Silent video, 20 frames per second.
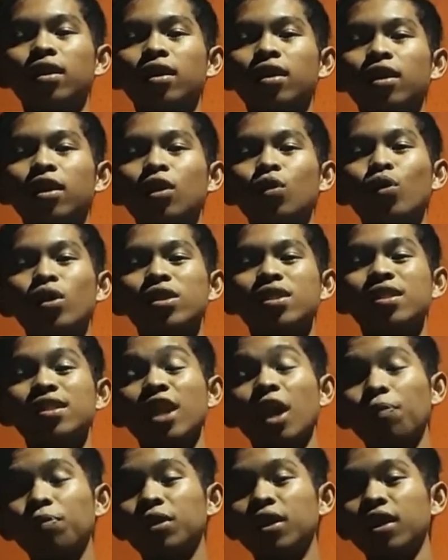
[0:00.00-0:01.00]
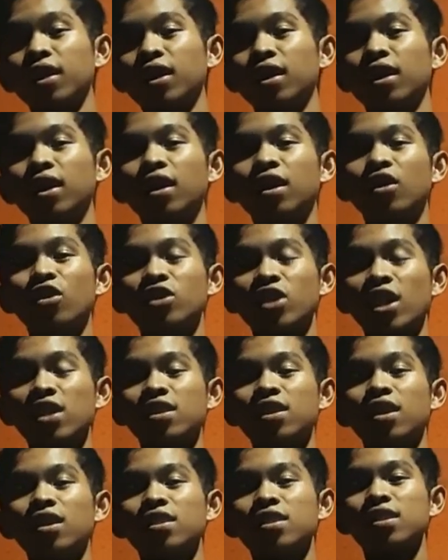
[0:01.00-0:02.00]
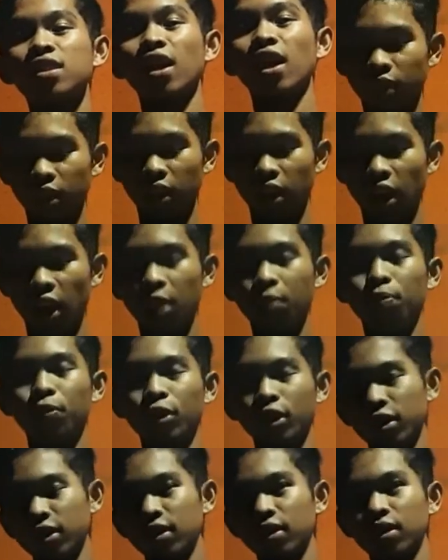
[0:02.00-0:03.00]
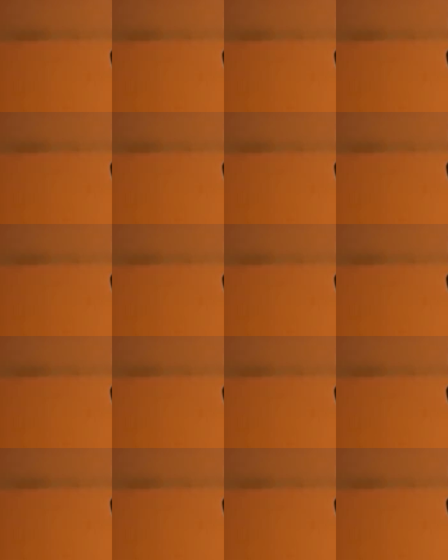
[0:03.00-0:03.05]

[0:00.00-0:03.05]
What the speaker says: he was trapped in Los Angeles airport